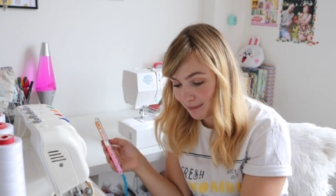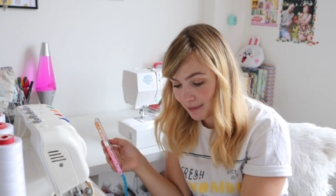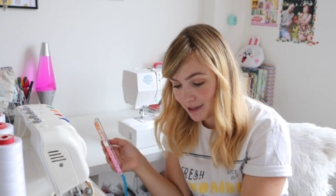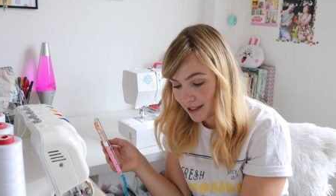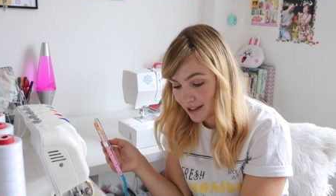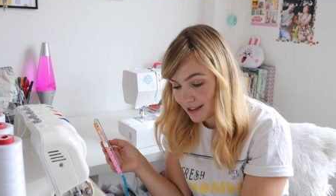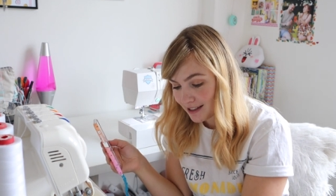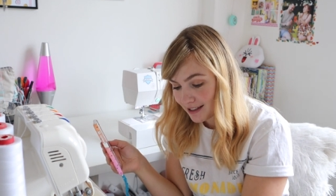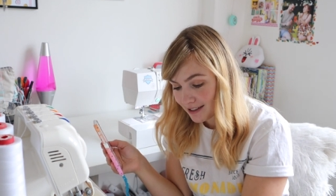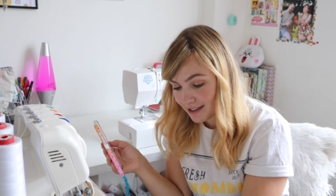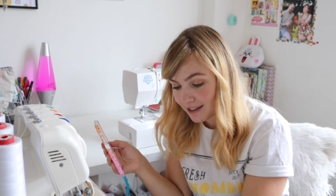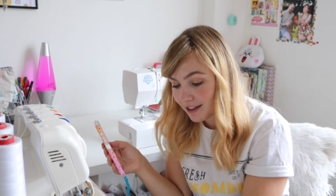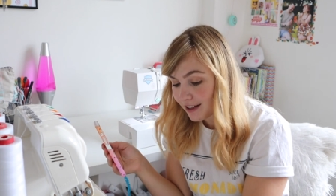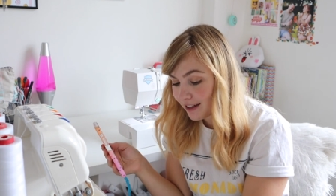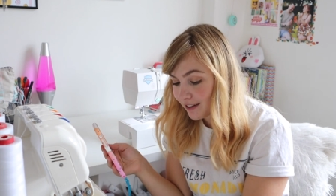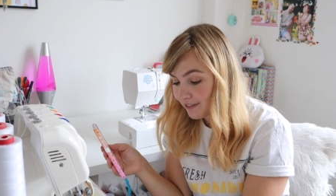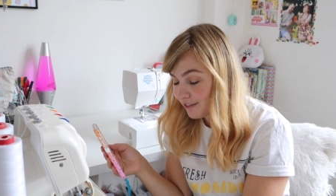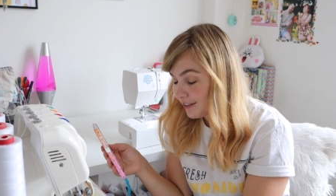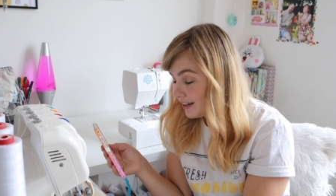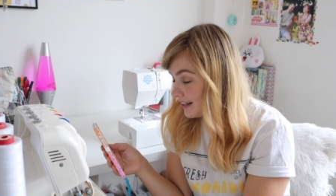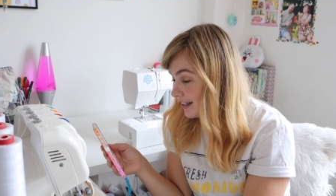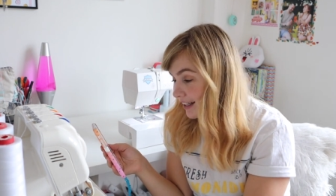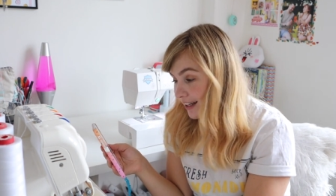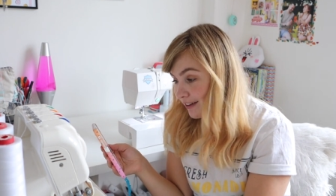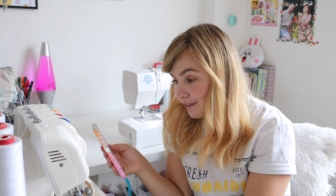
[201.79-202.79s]
It doesn't die
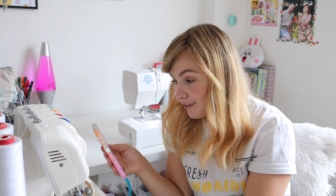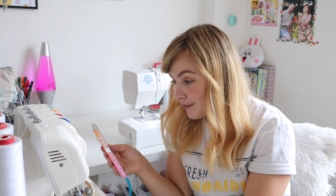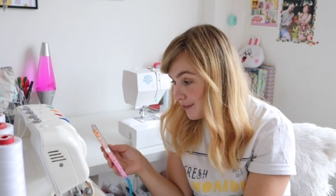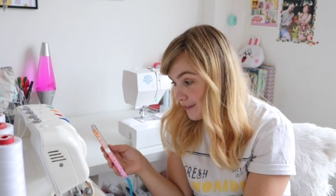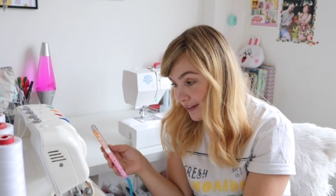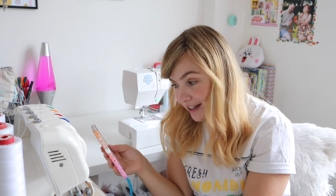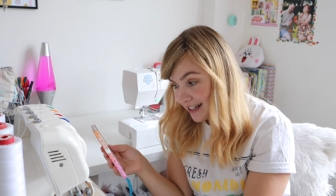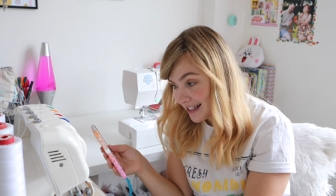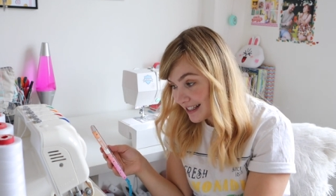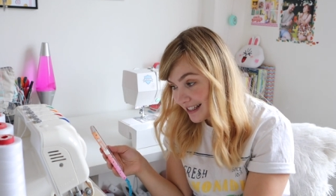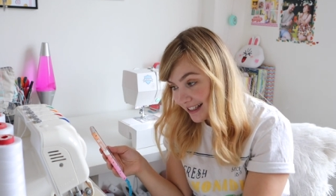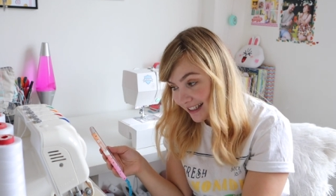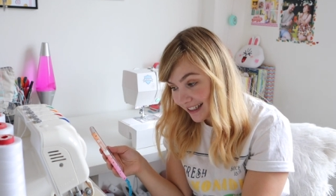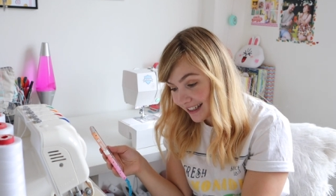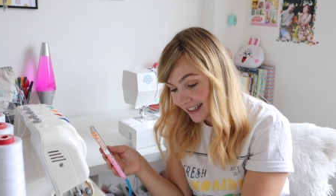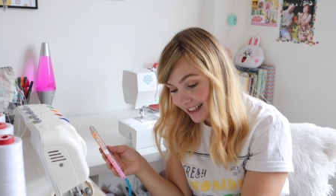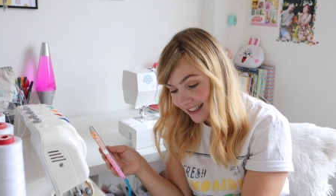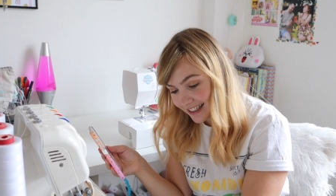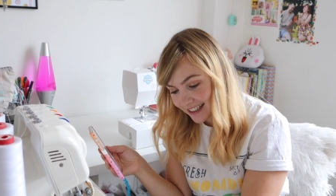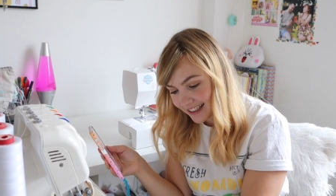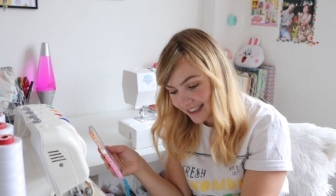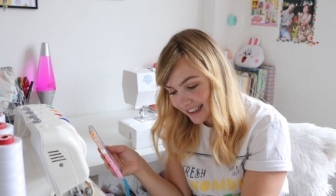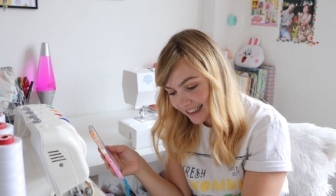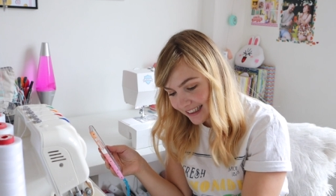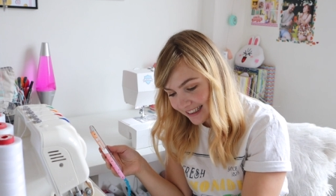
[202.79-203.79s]
for any other
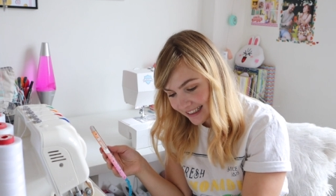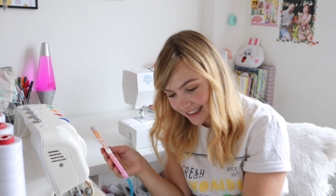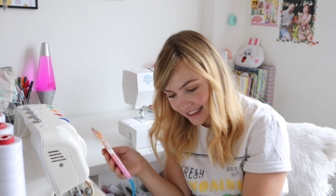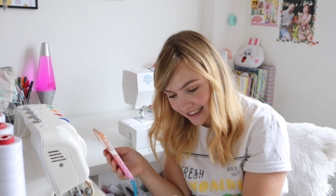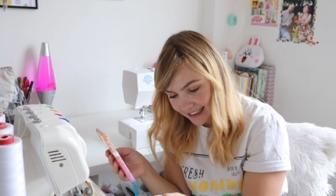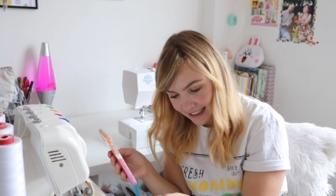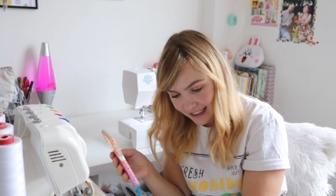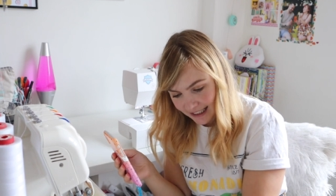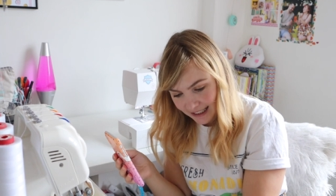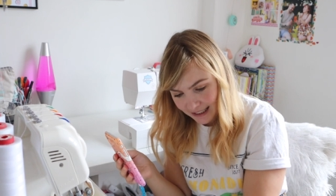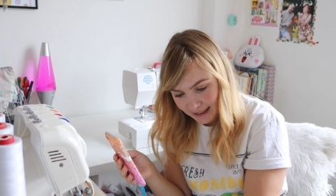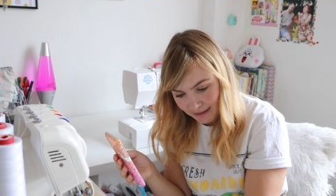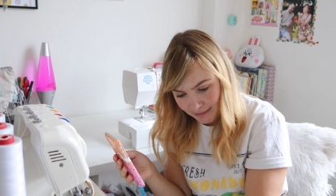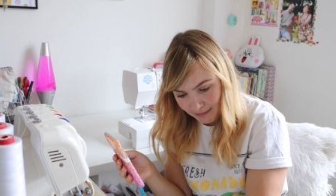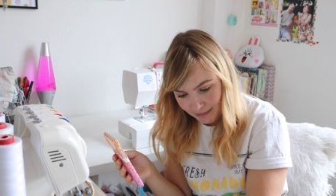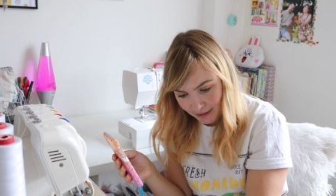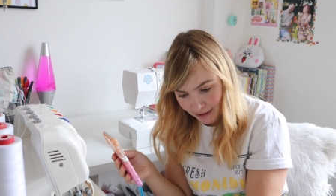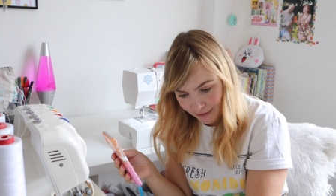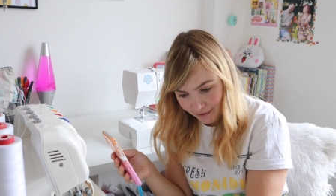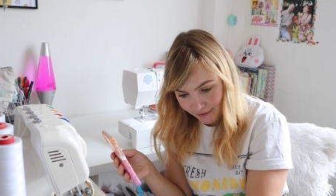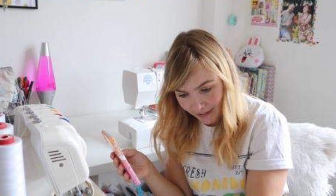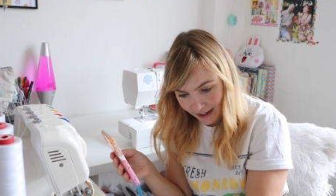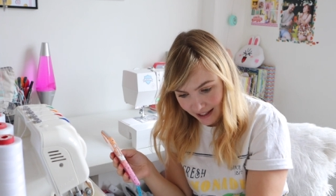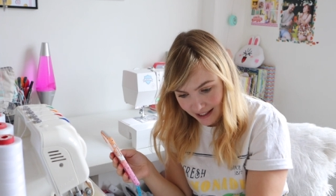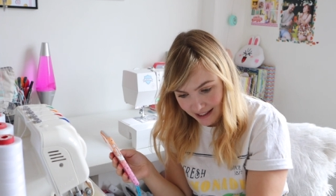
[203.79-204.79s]
reason,
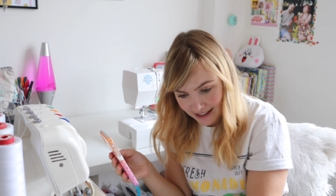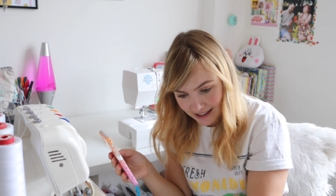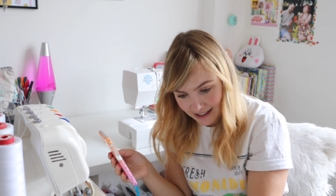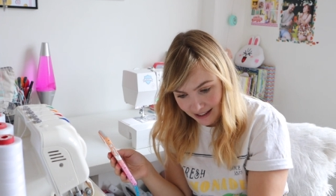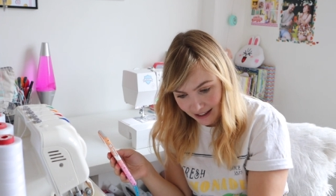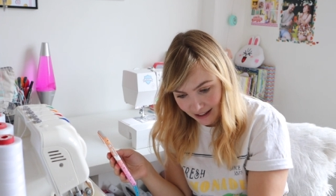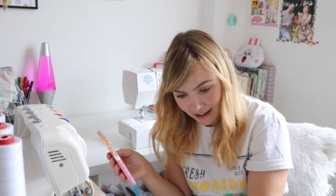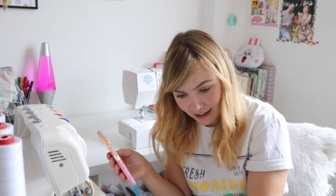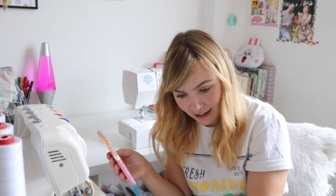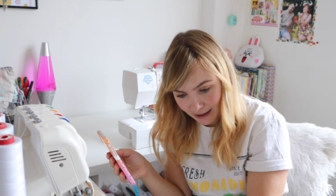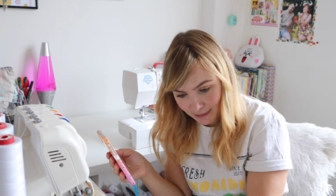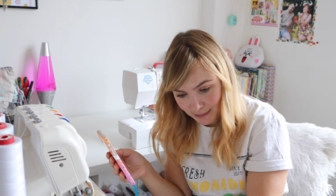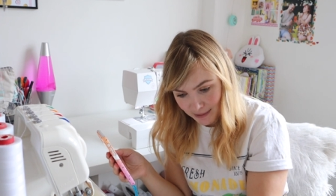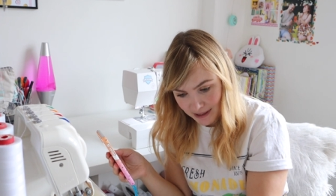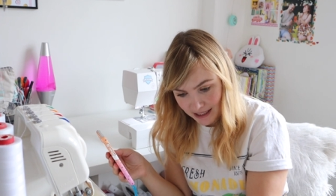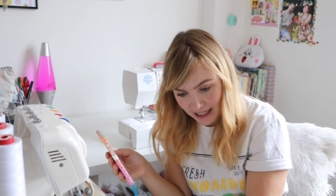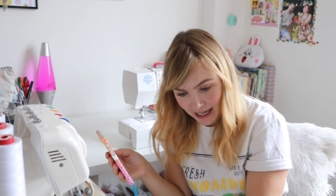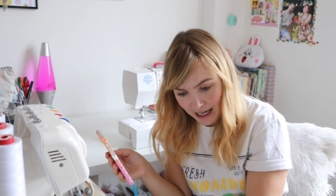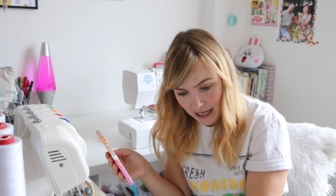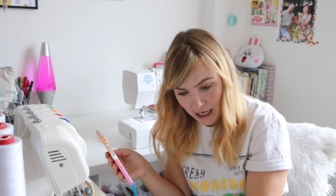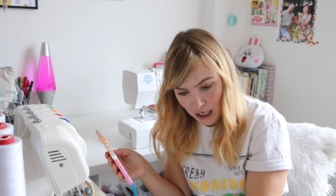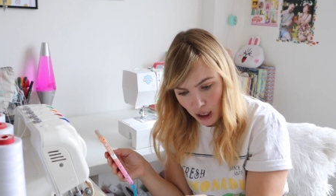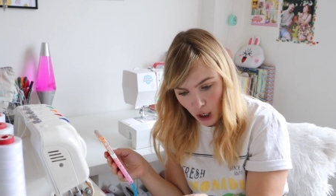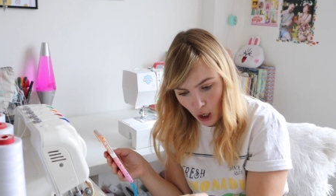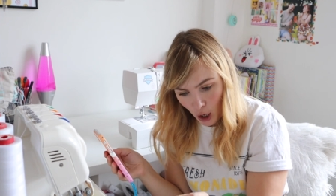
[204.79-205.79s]
but FaceTime is
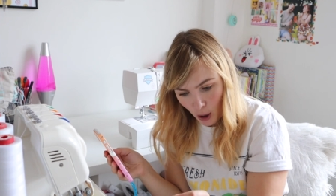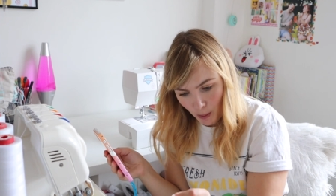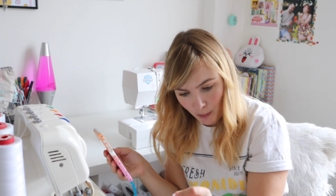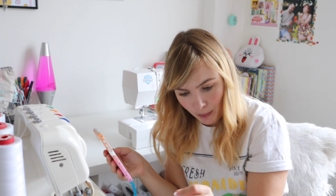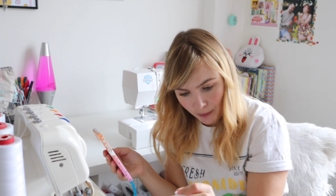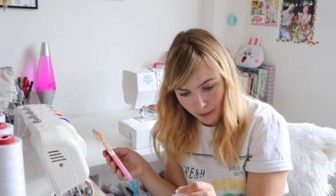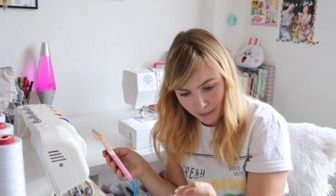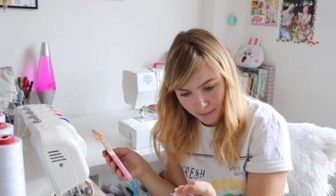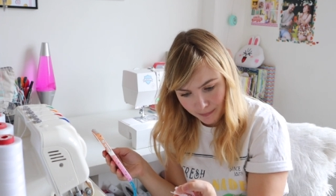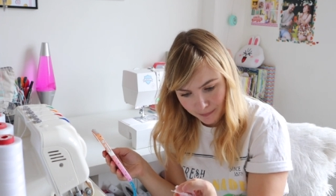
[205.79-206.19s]
like, nope.